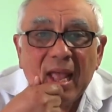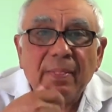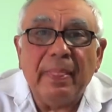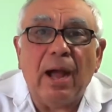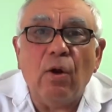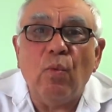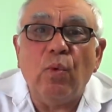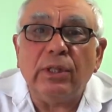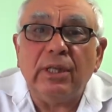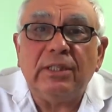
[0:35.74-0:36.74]
Now,
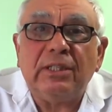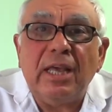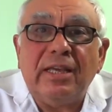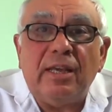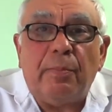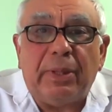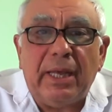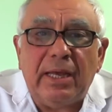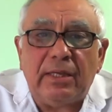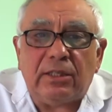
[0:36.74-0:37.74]
what is taking
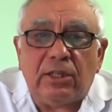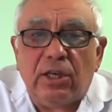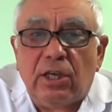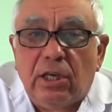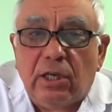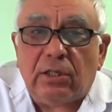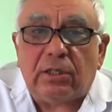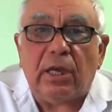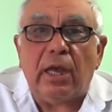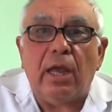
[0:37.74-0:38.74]
place
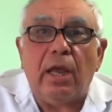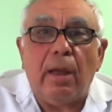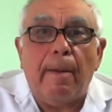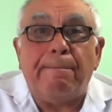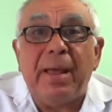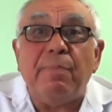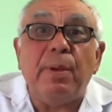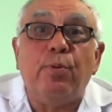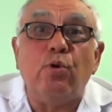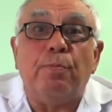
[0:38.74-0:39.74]
is a
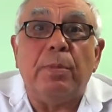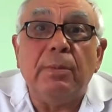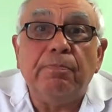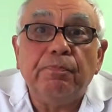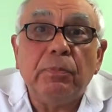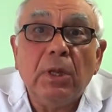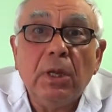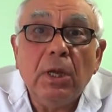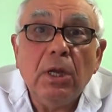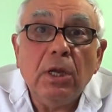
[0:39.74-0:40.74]
baby boom
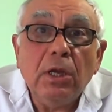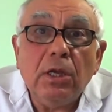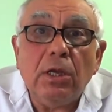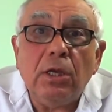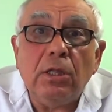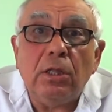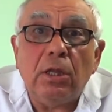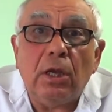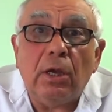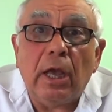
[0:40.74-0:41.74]
in
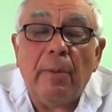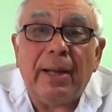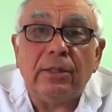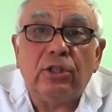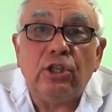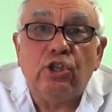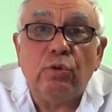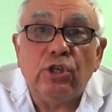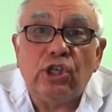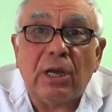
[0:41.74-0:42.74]
amongst the
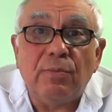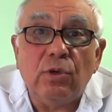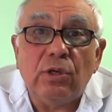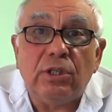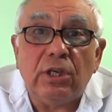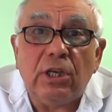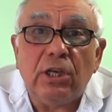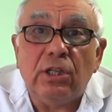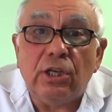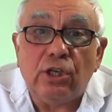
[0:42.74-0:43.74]
Jewish community
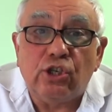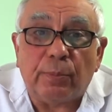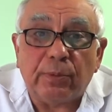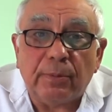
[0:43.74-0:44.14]
in Egypt.